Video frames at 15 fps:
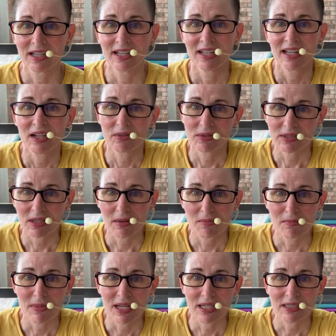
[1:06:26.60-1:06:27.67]
It was
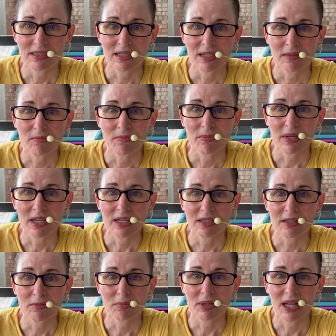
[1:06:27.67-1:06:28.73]
amazing. Me on
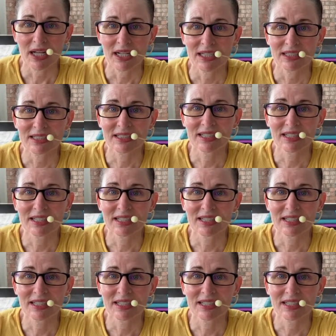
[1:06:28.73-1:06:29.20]
the plants.